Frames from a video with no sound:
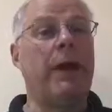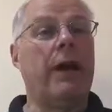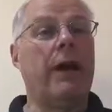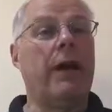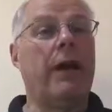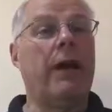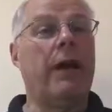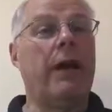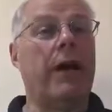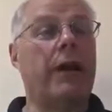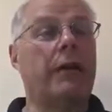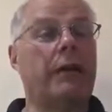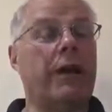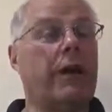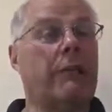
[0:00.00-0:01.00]

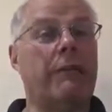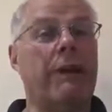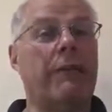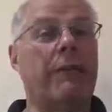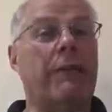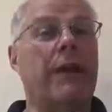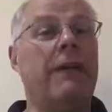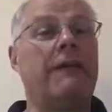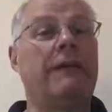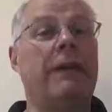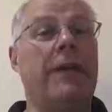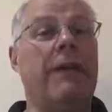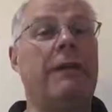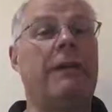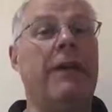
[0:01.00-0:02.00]
and you get great flavours
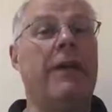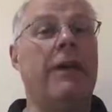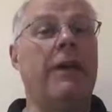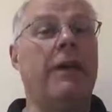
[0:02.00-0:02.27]
out of it.